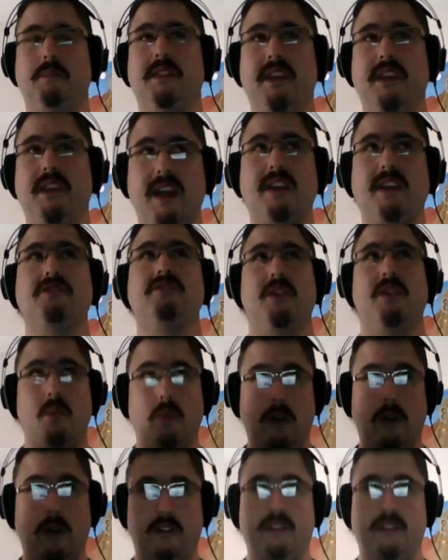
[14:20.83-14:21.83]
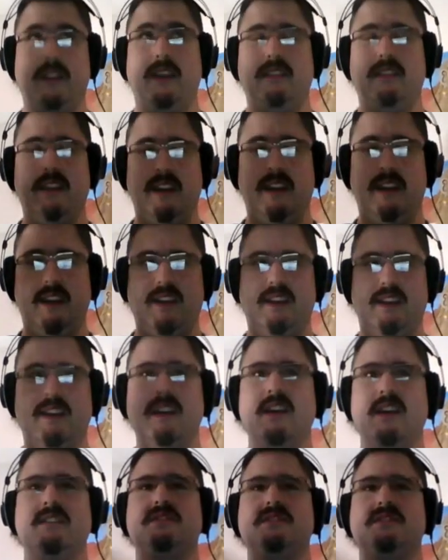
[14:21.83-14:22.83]
But they actually work. They
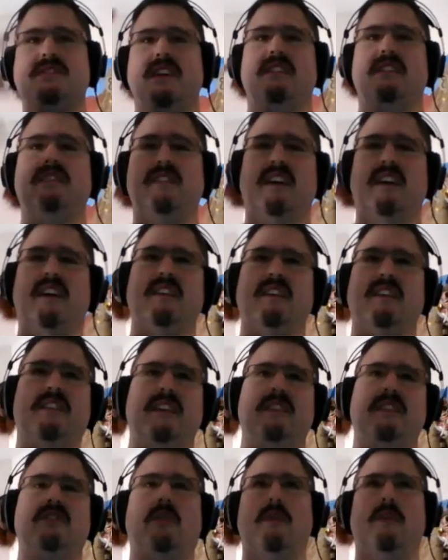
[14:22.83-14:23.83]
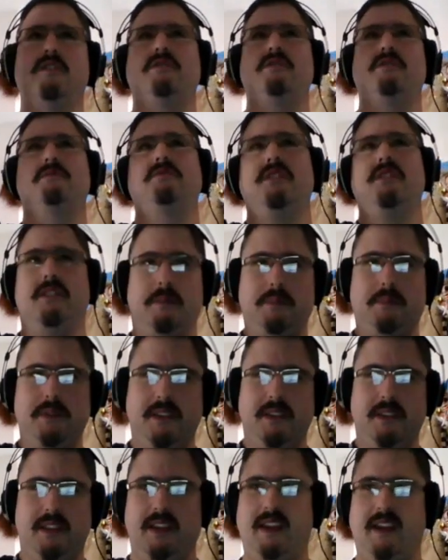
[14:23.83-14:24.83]
send the torsion field up
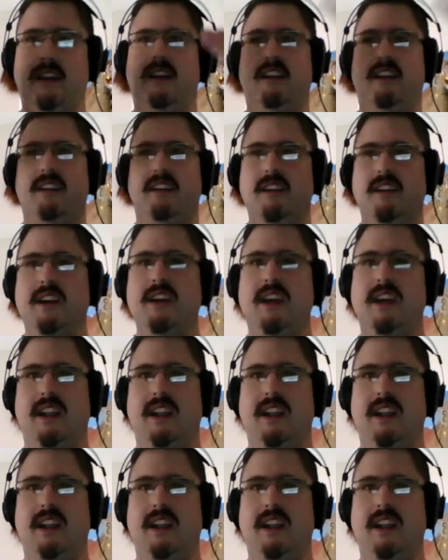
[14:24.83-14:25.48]
into the air,